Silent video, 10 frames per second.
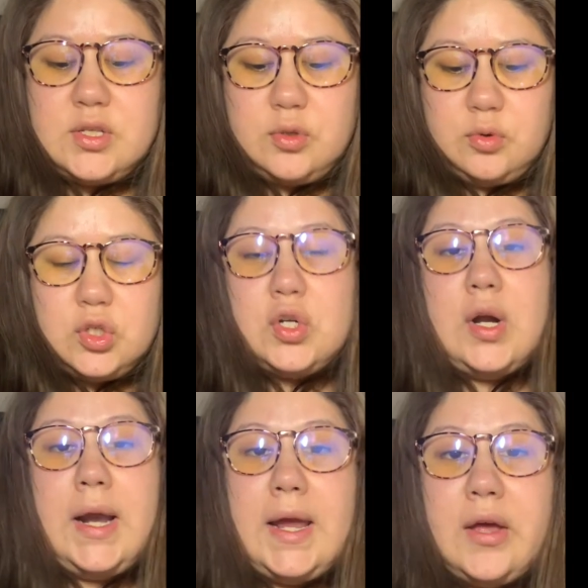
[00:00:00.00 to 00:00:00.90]
to
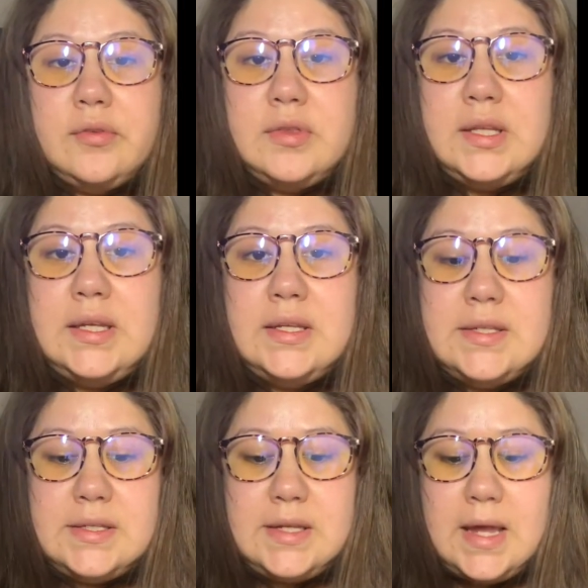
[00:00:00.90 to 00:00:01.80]
try out
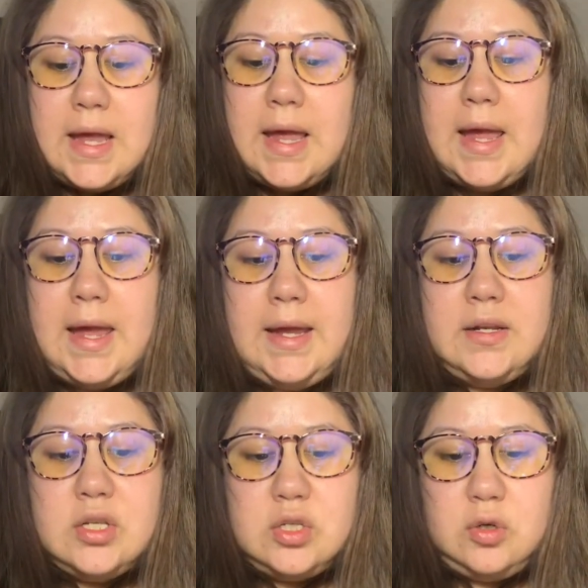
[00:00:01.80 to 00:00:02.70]
these
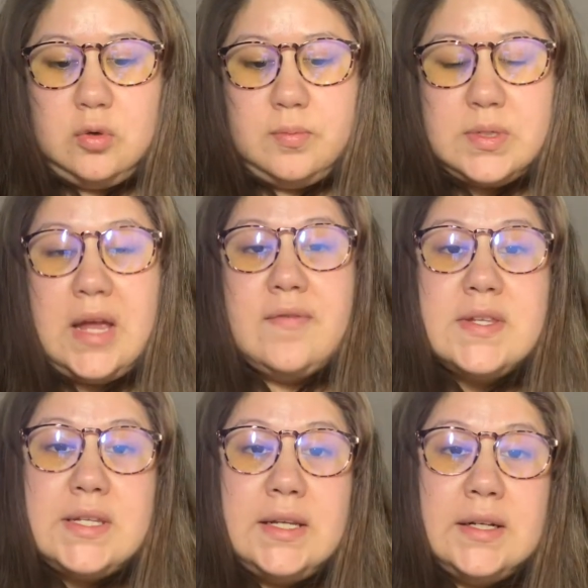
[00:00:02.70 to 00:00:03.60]
hand soaps. I've
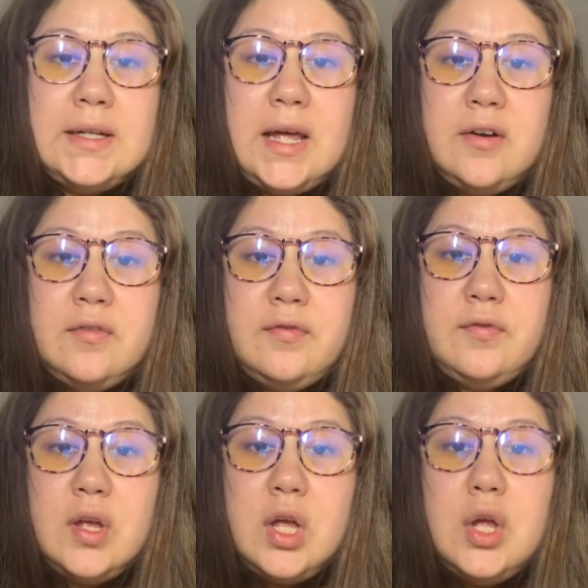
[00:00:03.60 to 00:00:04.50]
seen a lot of
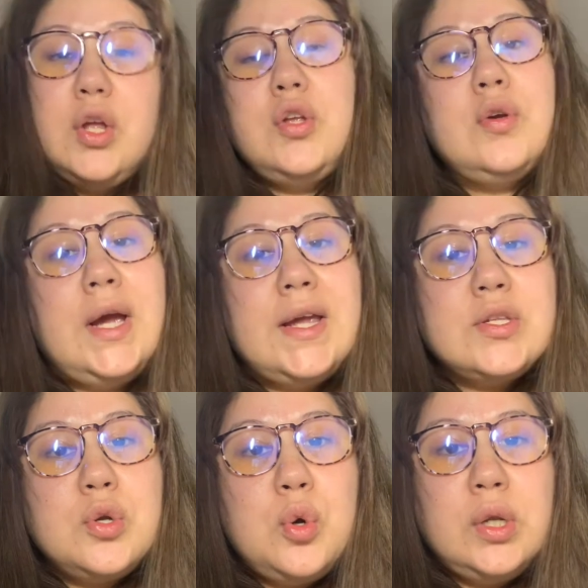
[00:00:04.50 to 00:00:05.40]
you
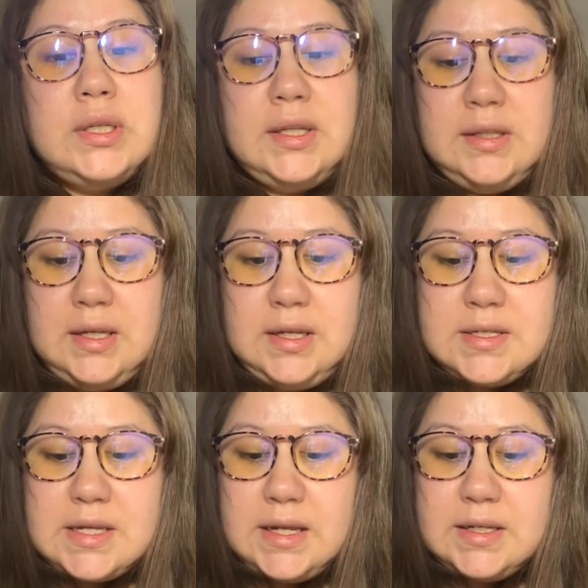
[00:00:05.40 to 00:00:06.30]
guys hauling
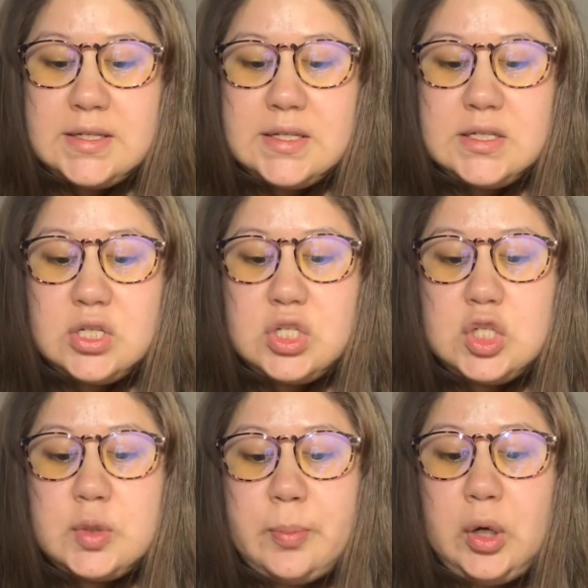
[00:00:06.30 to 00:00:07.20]
these, and this is a
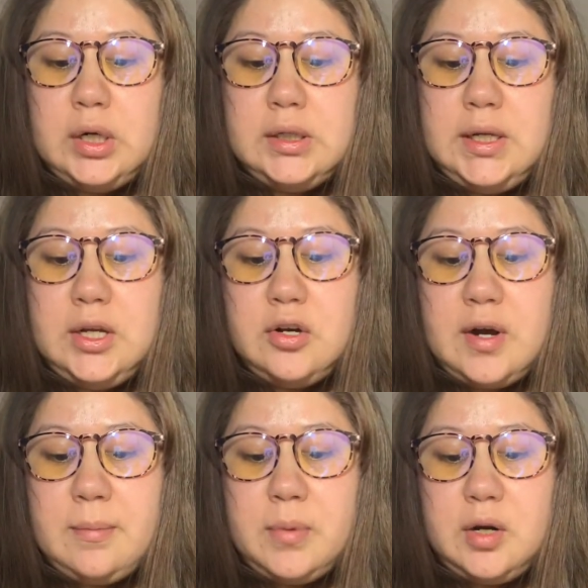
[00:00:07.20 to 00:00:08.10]
sparkling
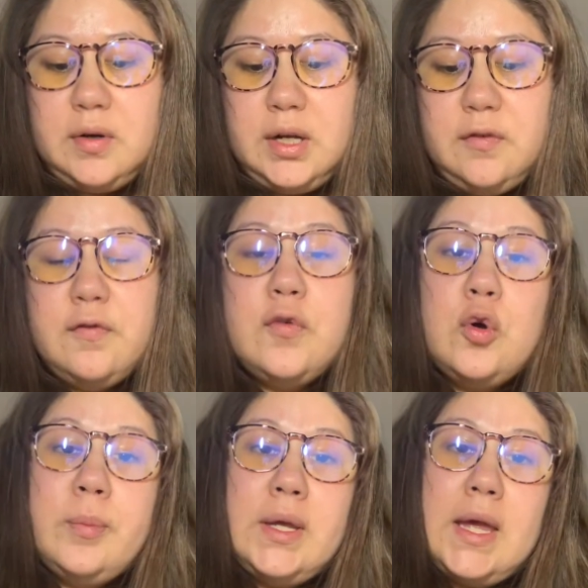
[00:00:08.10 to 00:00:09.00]
cranberry
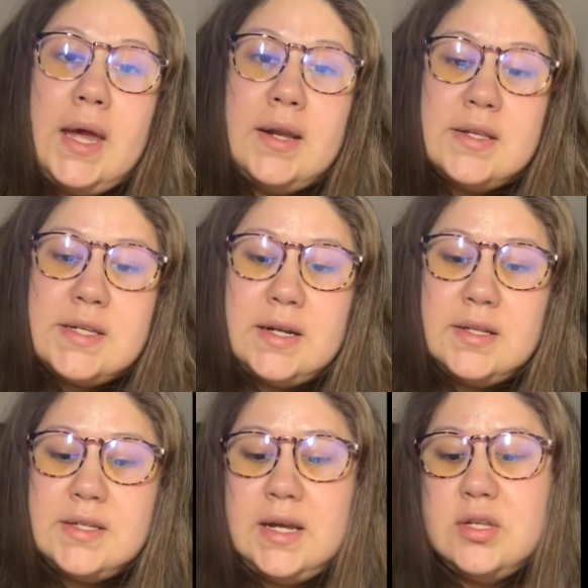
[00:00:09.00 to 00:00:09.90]
foaming hand
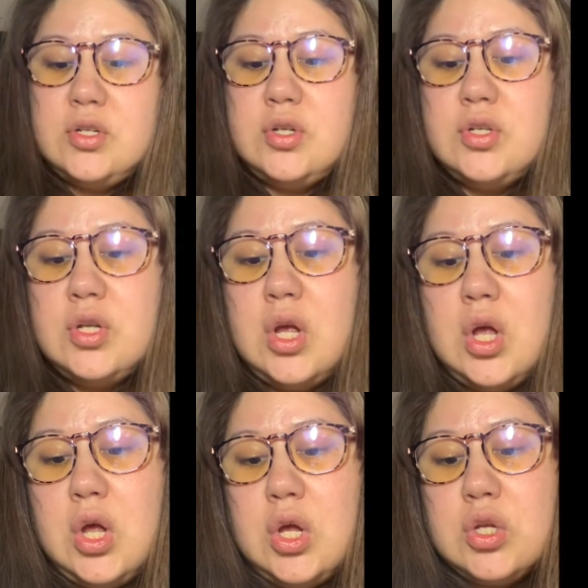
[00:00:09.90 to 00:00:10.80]
sanitizers.
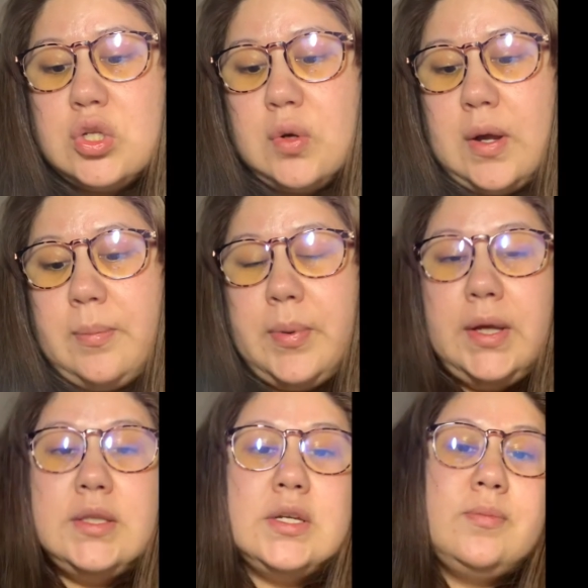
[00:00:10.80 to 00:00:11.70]
So I
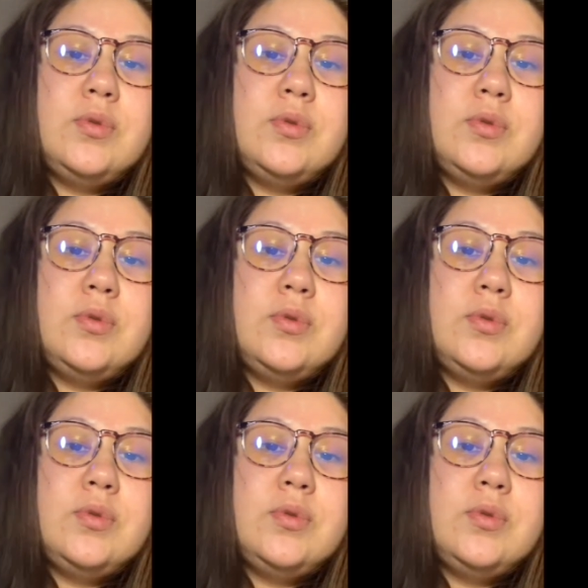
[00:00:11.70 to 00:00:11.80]
picked up